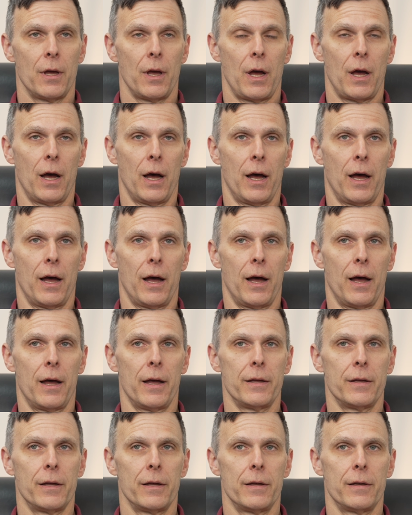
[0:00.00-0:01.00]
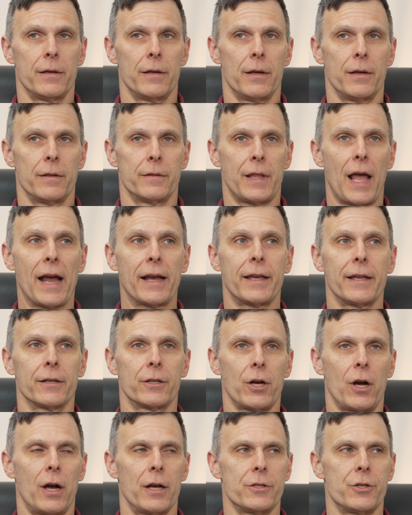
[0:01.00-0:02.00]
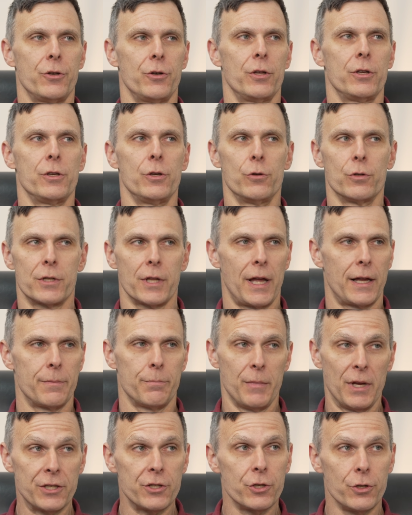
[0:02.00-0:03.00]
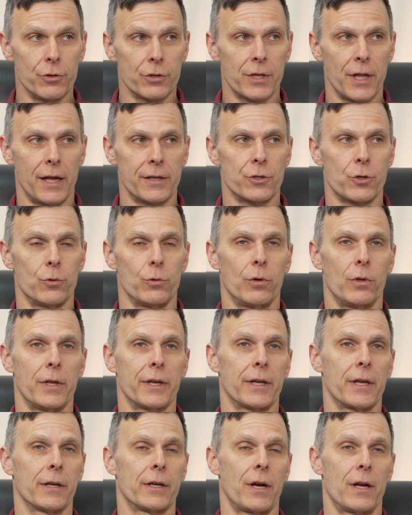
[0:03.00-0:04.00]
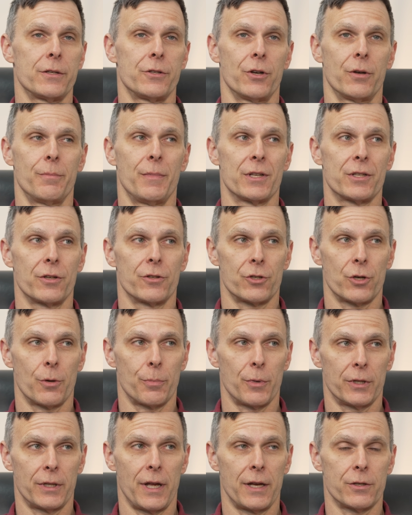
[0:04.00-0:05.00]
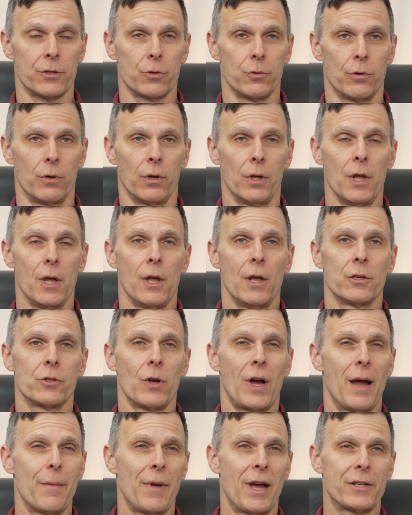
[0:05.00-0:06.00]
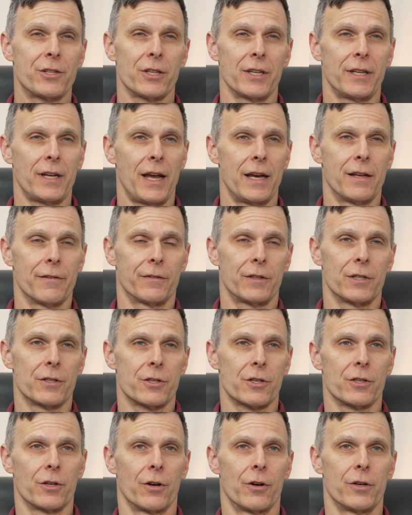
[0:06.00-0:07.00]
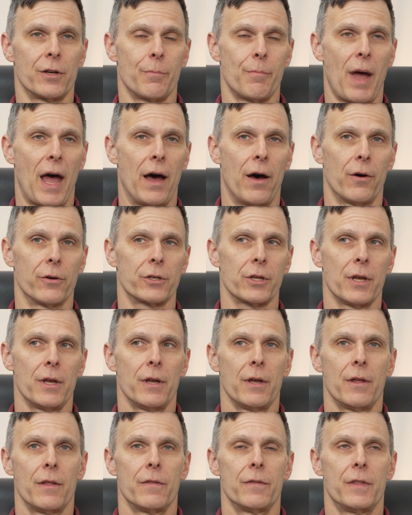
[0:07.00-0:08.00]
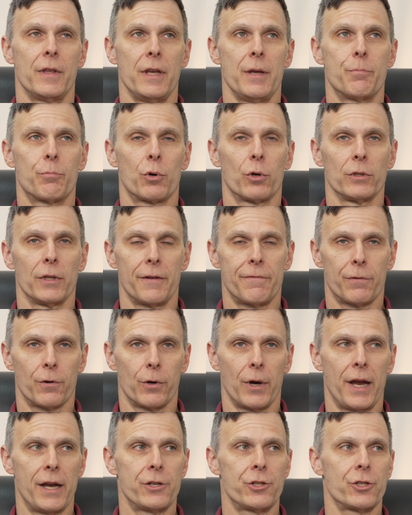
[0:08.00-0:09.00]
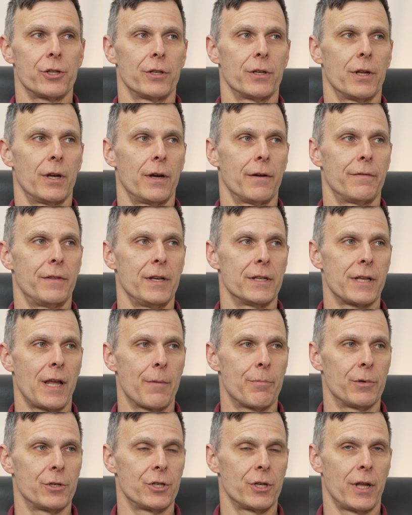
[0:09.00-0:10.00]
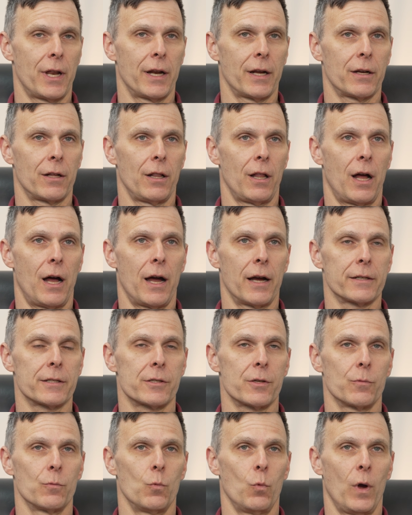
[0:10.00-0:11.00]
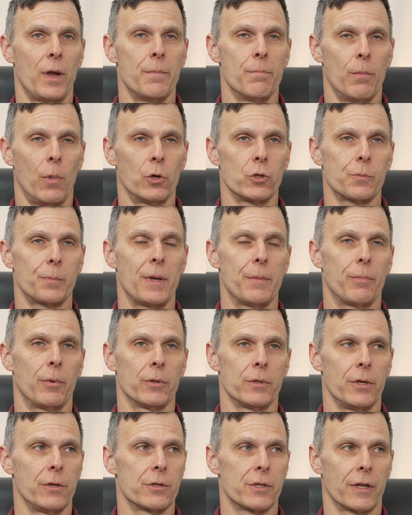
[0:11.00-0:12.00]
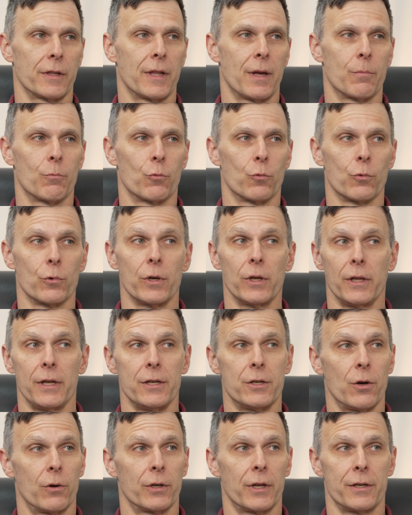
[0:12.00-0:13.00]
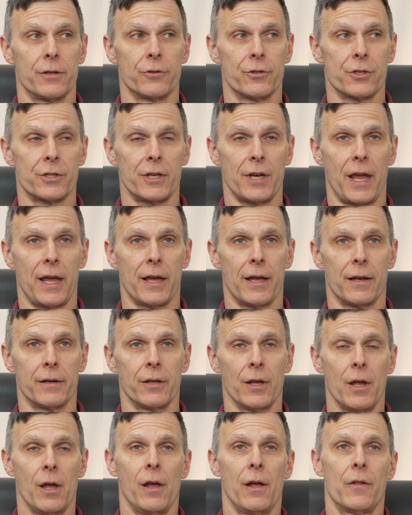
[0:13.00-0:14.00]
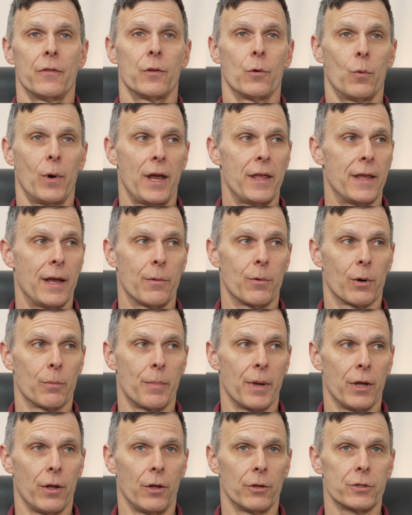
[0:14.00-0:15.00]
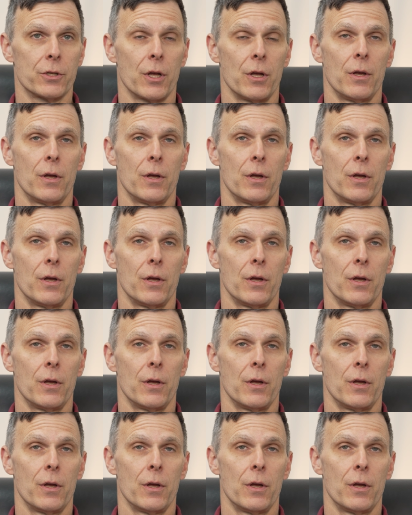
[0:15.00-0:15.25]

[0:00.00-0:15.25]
that can cause you to misuse that tool. It can cause you to misinterpret that tool. So I'm actually kind of concerned about the proliferation of these epigenetic clocks when most people using them really don't understand the way they were built,